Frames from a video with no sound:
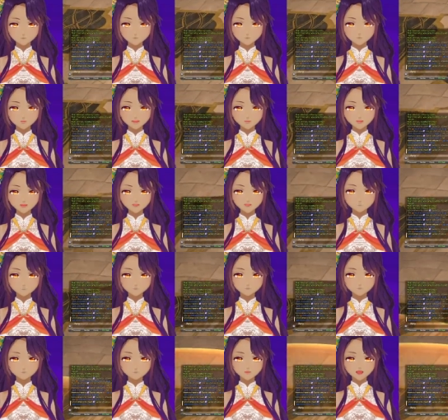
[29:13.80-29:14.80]
Okay.
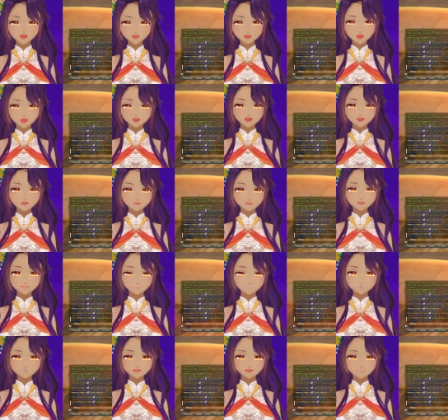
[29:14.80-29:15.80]
Can I throw from here?
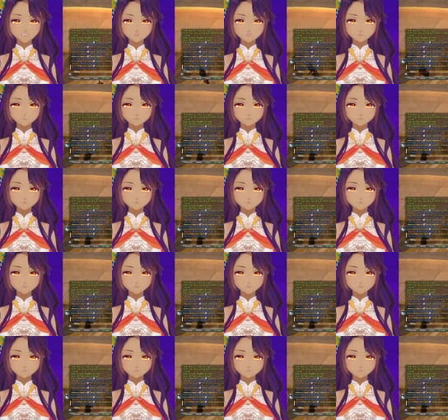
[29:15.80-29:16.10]
Yes, I can.